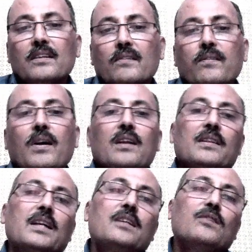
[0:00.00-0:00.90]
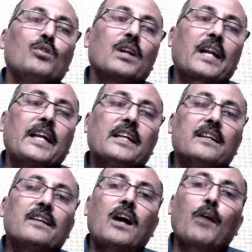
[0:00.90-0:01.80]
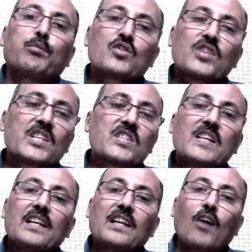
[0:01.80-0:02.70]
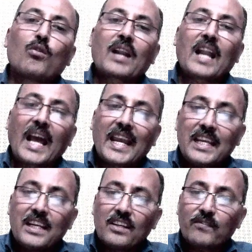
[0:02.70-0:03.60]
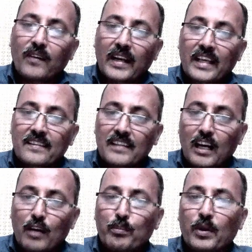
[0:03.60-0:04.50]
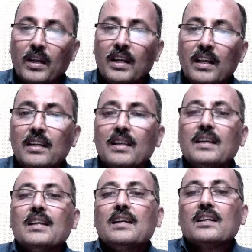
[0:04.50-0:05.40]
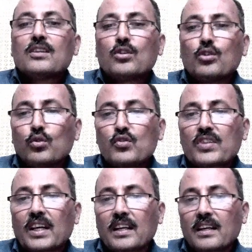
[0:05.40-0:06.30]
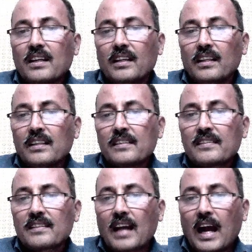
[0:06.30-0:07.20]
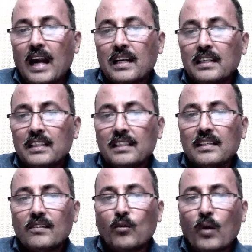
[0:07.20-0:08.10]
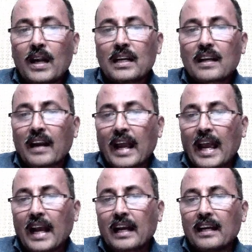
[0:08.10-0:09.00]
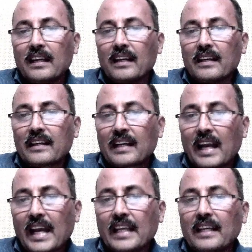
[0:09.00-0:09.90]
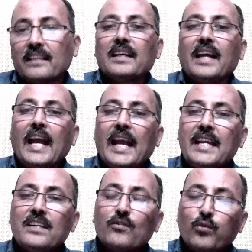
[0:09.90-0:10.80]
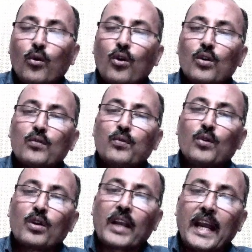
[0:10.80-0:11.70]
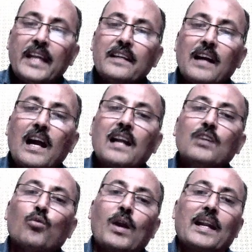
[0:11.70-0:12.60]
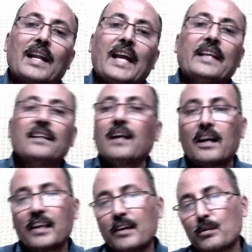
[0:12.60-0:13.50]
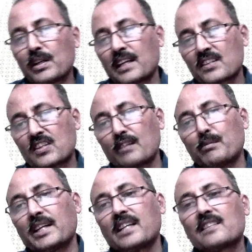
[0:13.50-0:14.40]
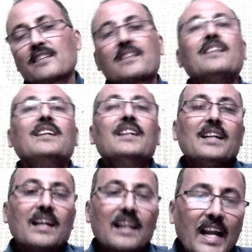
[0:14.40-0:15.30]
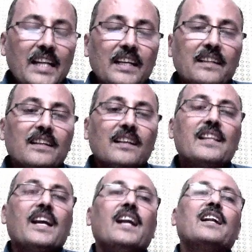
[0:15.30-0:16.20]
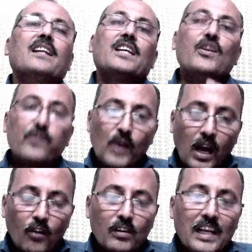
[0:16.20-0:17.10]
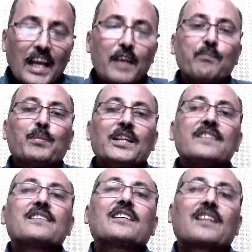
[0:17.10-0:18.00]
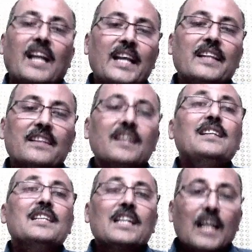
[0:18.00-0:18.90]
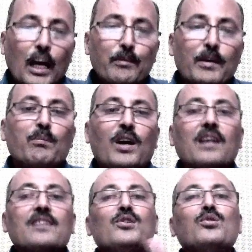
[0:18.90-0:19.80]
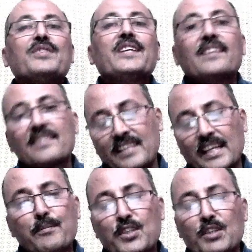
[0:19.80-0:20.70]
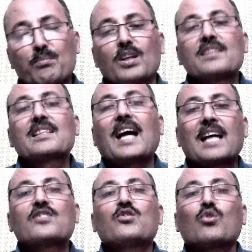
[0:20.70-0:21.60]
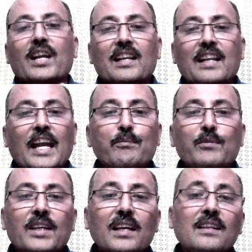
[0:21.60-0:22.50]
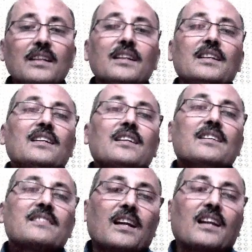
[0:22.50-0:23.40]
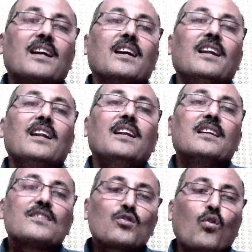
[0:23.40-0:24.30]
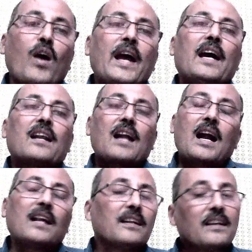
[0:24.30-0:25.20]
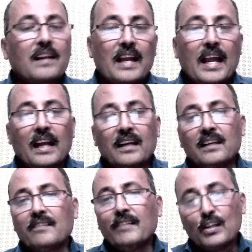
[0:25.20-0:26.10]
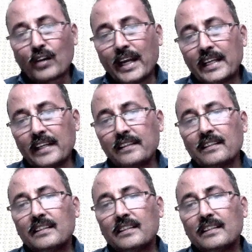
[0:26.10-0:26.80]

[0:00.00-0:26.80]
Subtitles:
For that, we will write it up to 16. Now 9, for example, 2 circles and 1 triangle. 9. 8, 4, 4, 8 and 1, 9. Are you able to understand, my dear children? Write it till the end. If you have time, please write in the comment box using the same symbols as you can type the circle, square and triangle. Will you write it?